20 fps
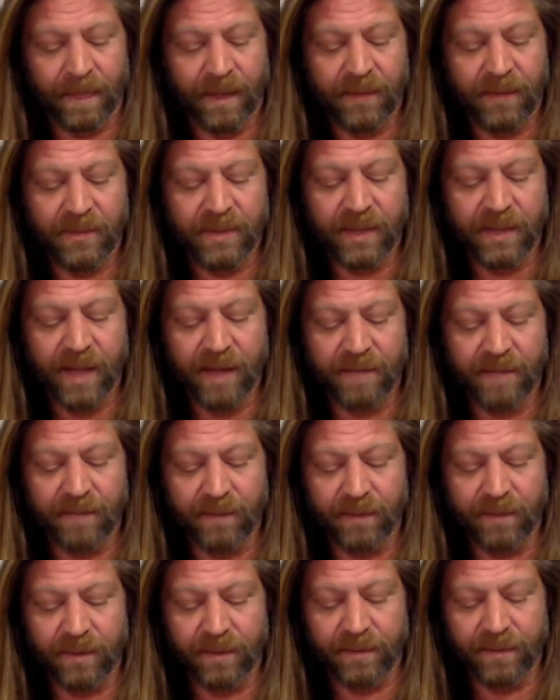He was glad
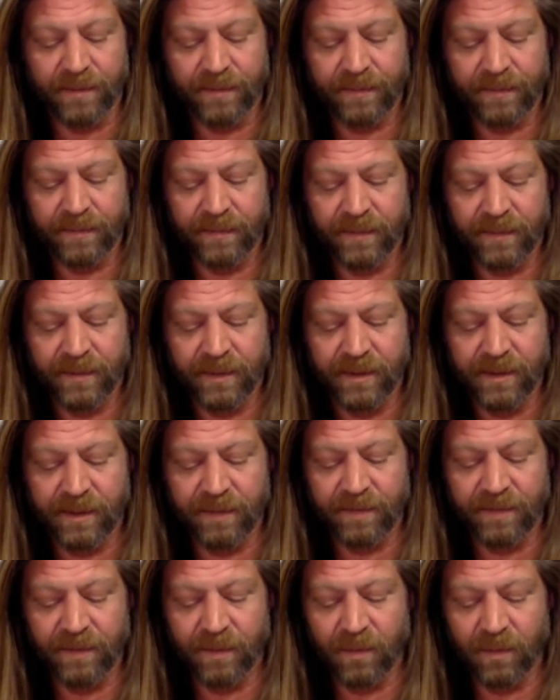for it. The
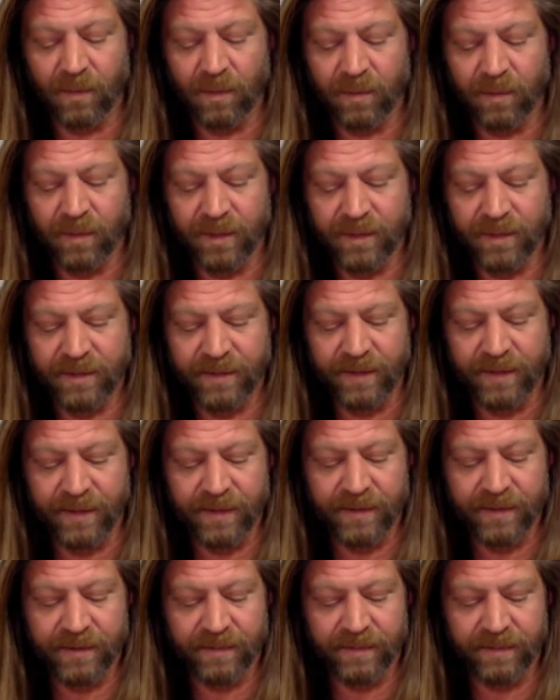sun felt warm on his
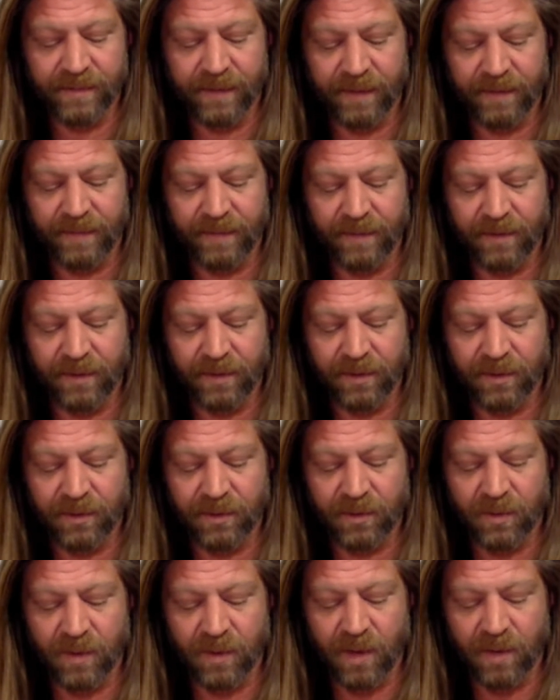face, and it felt
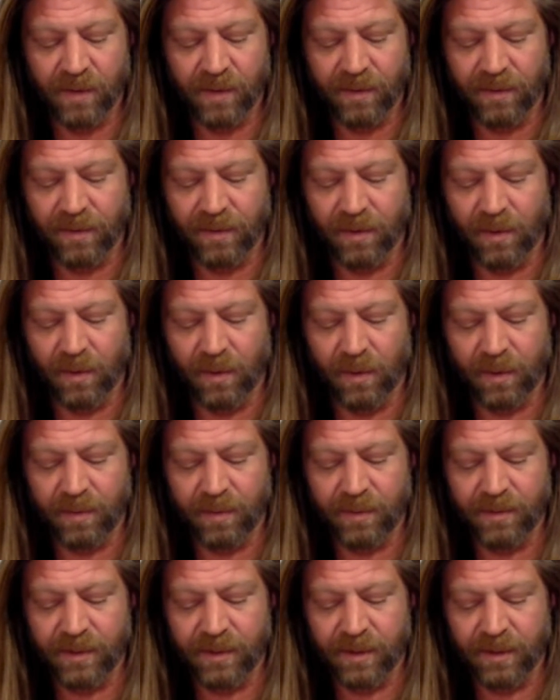good to walk with nowhere
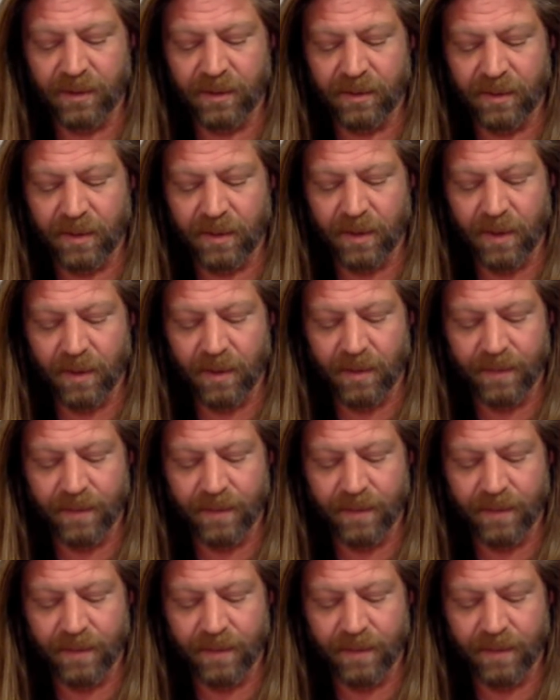particular to go.